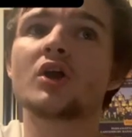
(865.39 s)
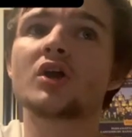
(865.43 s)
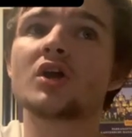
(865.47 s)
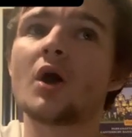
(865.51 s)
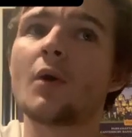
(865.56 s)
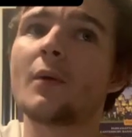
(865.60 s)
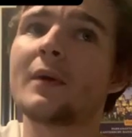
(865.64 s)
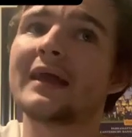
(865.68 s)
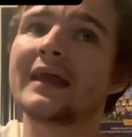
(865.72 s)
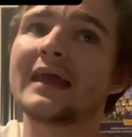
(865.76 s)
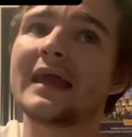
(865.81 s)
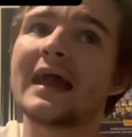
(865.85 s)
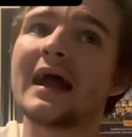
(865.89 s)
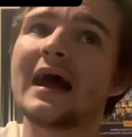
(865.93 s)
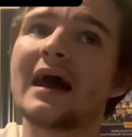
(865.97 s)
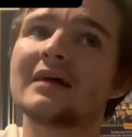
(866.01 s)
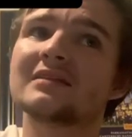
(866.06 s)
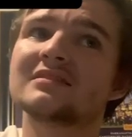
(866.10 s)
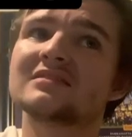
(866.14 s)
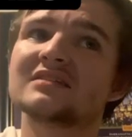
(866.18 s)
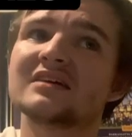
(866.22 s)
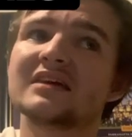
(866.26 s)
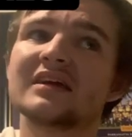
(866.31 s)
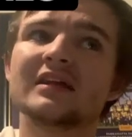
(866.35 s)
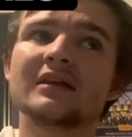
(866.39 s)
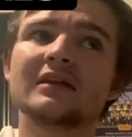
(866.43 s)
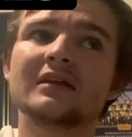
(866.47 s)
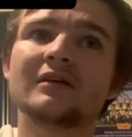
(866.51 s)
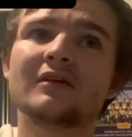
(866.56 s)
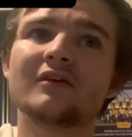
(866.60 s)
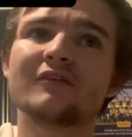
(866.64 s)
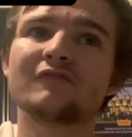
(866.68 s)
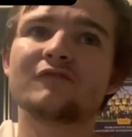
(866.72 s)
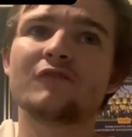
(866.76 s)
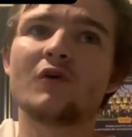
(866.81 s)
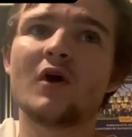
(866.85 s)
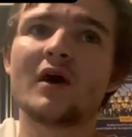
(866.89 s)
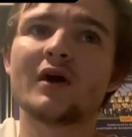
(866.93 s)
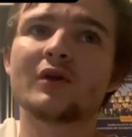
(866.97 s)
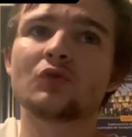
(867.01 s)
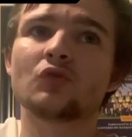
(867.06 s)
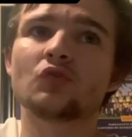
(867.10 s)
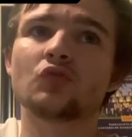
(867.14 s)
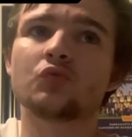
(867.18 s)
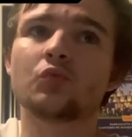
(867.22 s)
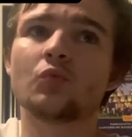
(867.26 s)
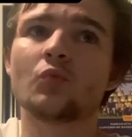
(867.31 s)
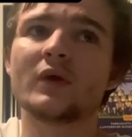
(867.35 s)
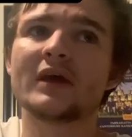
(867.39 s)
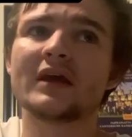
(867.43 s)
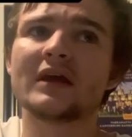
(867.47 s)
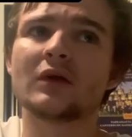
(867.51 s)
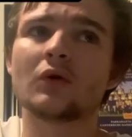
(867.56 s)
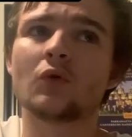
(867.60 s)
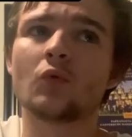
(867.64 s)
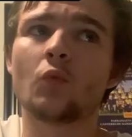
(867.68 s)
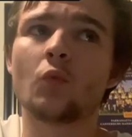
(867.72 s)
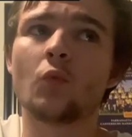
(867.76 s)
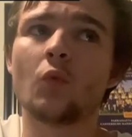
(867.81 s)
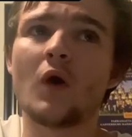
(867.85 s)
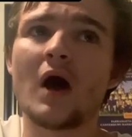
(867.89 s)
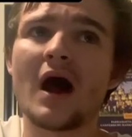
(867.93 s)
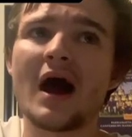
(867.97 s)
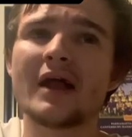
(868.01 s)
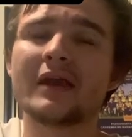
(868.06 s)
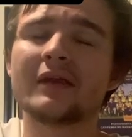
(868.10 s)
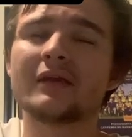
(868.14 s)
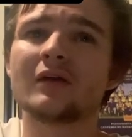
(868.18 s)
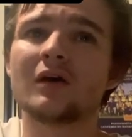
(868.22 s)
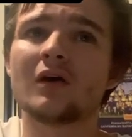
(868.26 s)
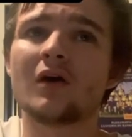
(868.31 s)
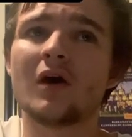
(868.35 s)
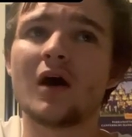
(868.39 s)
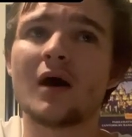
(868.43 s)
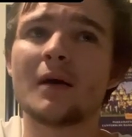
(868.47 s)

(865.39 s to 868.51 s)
going out in finals week one.